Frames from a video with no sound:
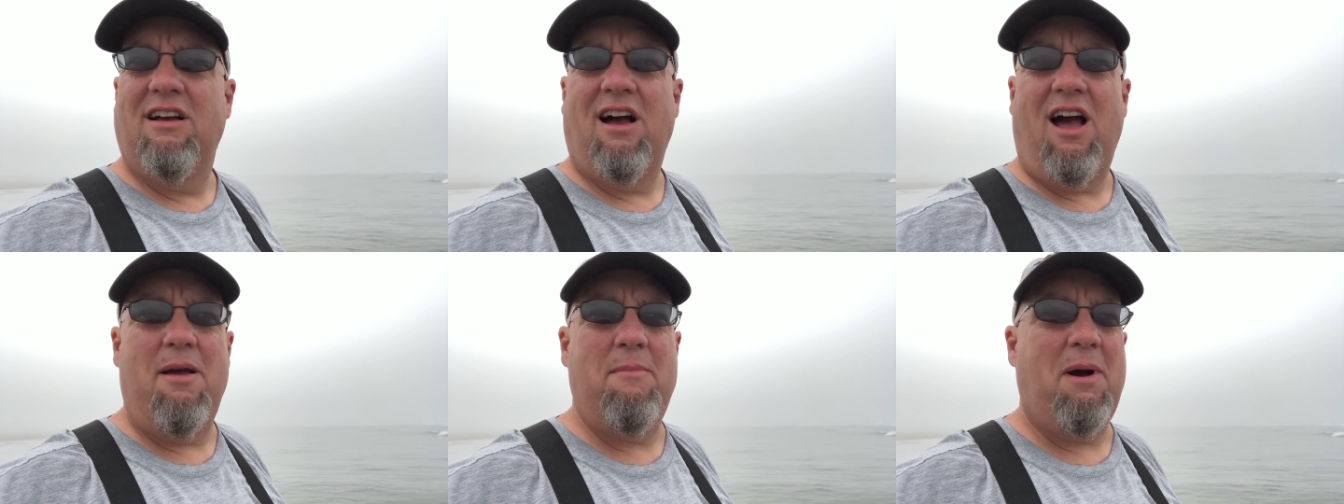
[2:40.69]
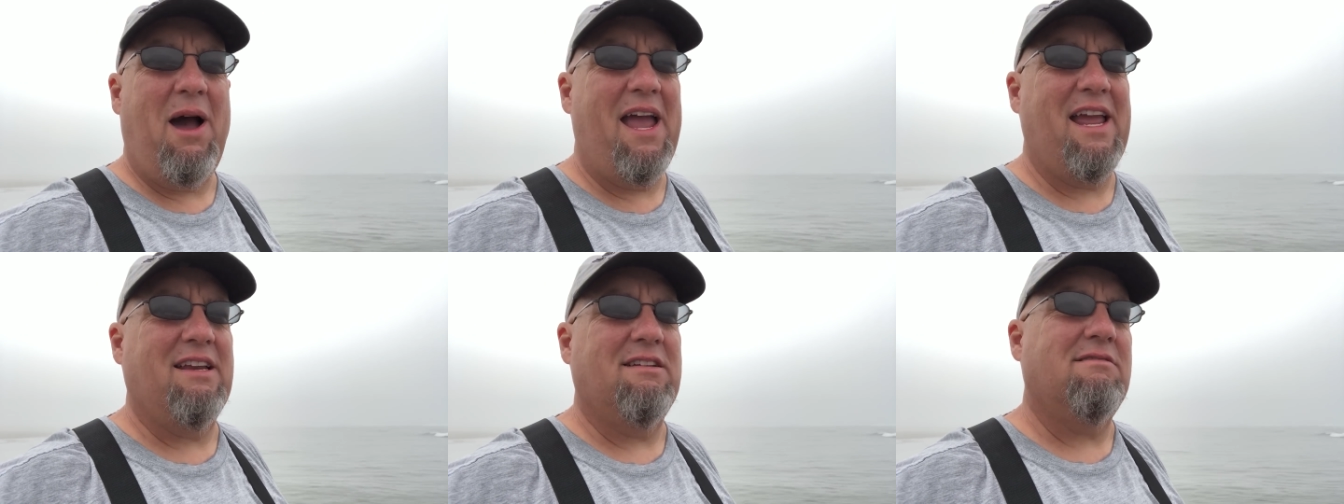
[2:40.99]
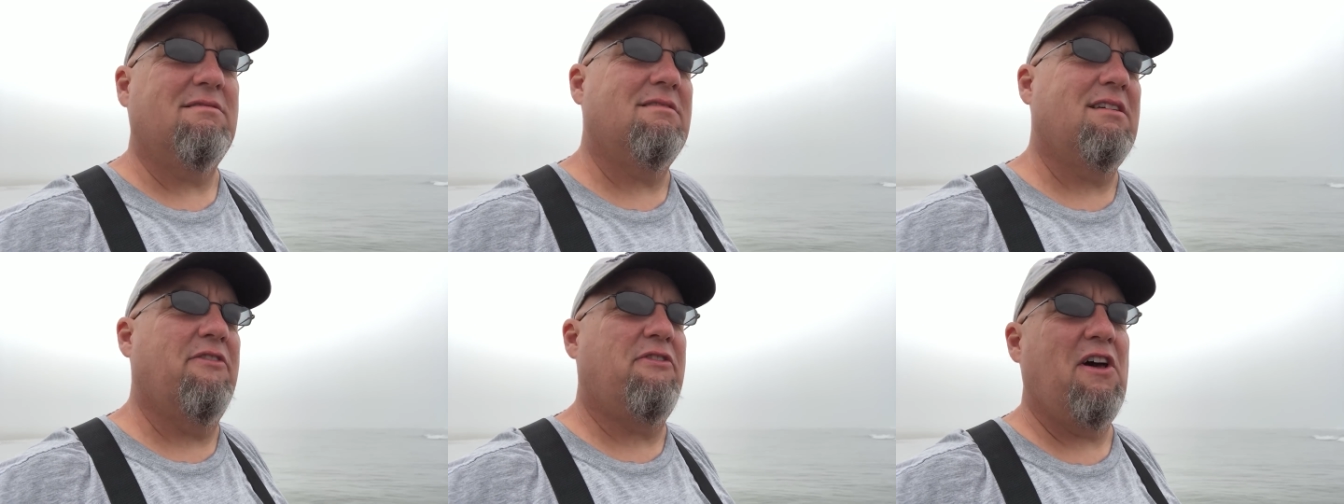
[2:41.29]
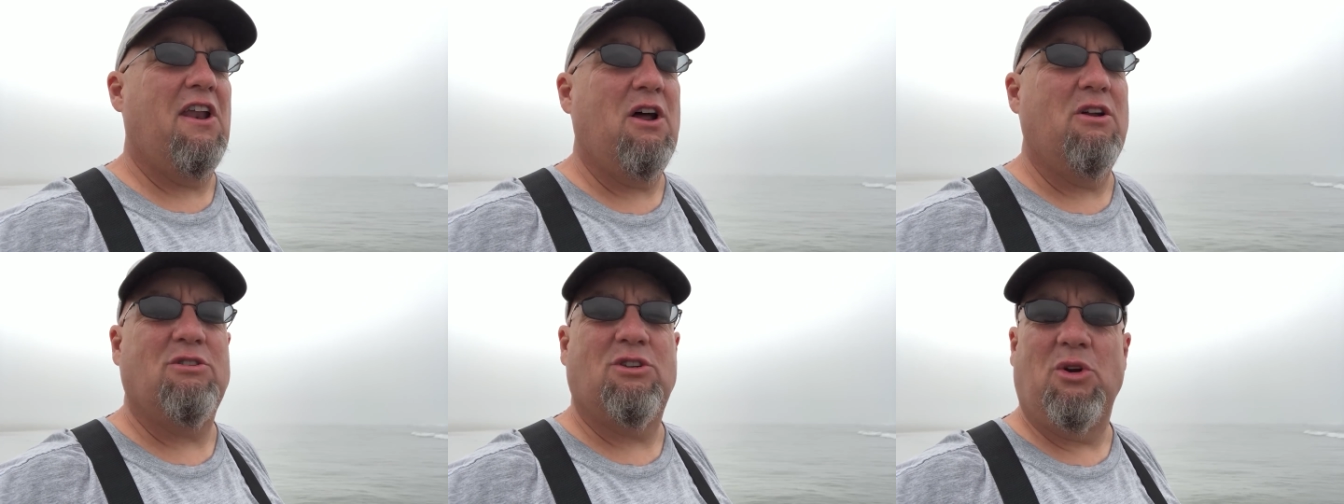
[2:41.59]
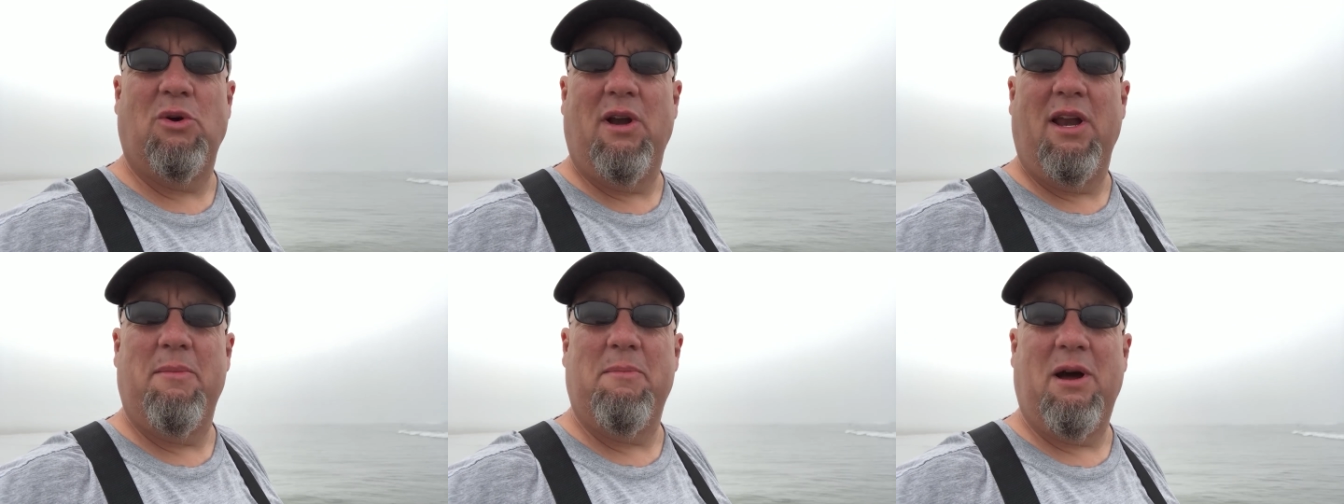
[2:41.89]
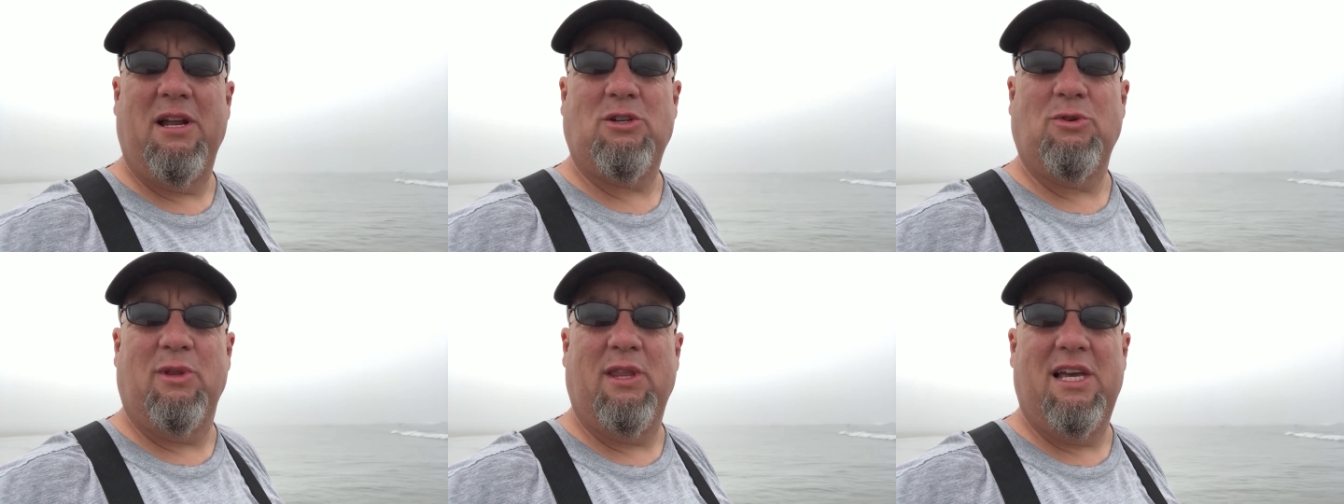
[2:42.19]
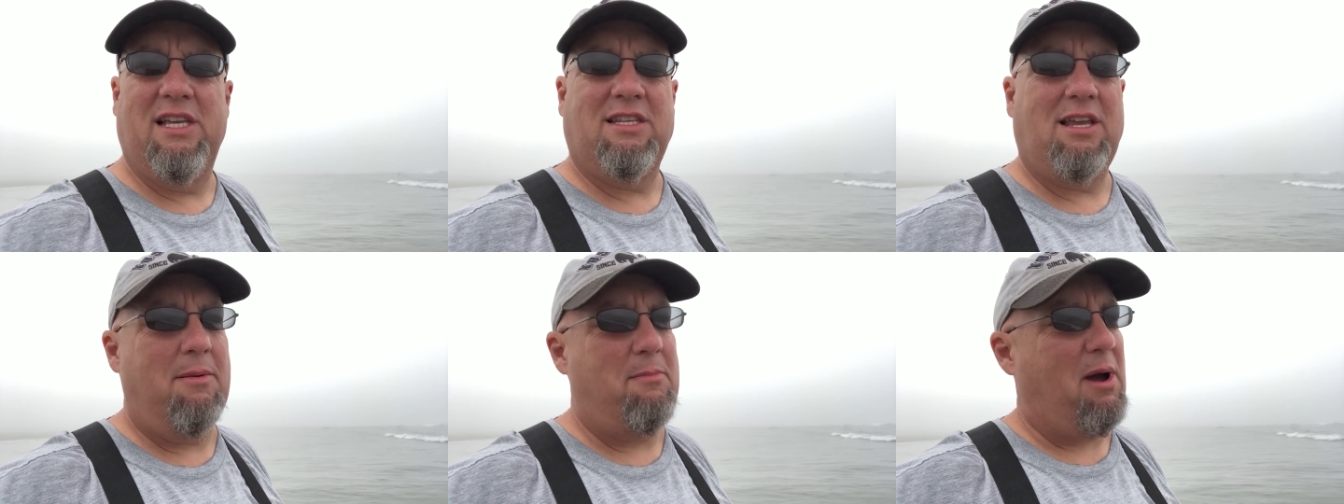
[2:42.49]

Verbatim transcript: I might, if I don't do any much with this,